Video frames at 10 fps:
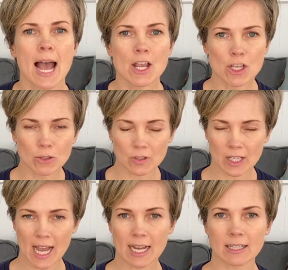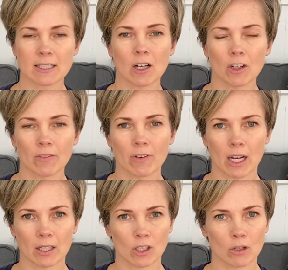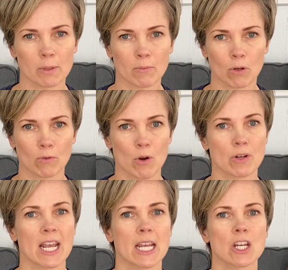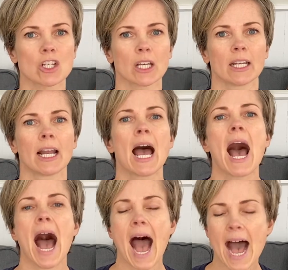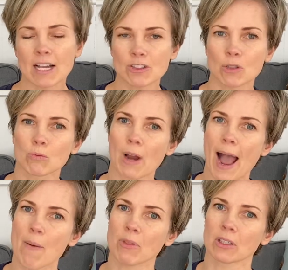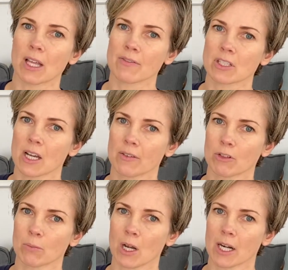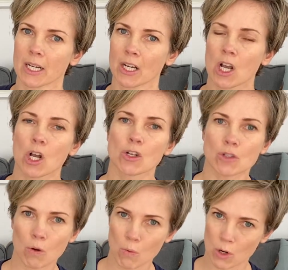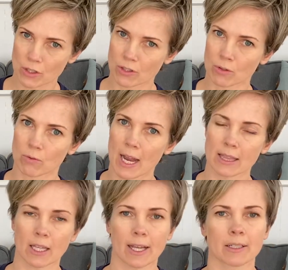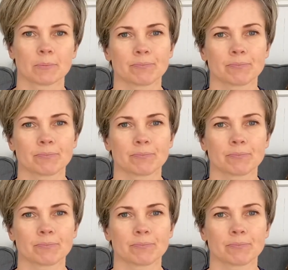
Use the exhale to find a little bit more rotation as you wrap the left side of your body towards the right leg.